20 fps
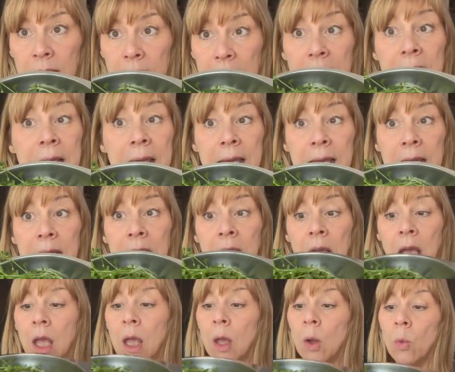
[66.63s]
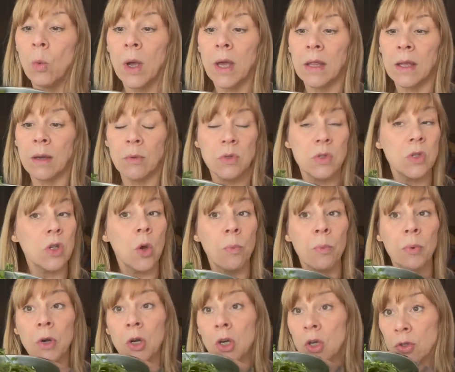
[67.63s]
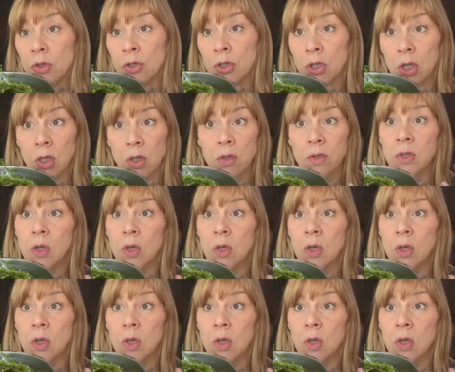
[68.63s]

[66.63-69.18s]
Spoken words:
clean, where there was no pollution,